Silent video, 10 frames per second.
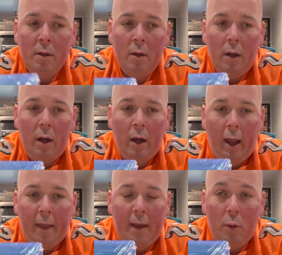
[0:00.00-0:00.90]

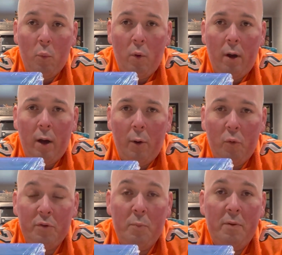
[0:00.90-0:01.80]
and then it
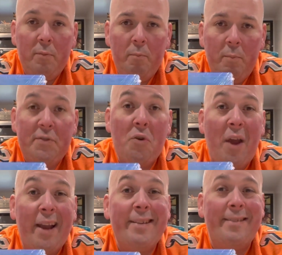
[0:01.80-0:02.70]
was Mr.
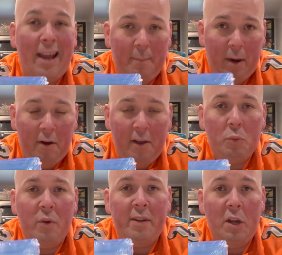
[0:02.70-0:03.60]
X's Nightmare. That's
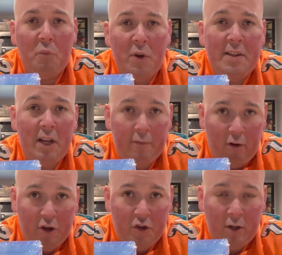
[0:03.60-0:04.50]
when the retail
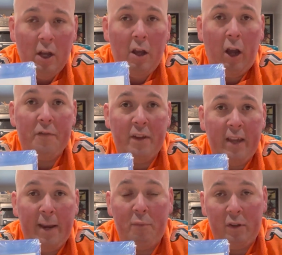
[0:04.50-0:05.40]
version of the
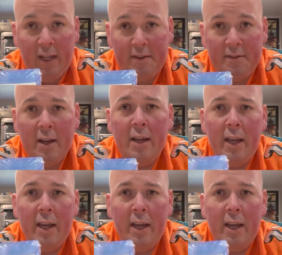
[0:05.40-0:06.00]
game released.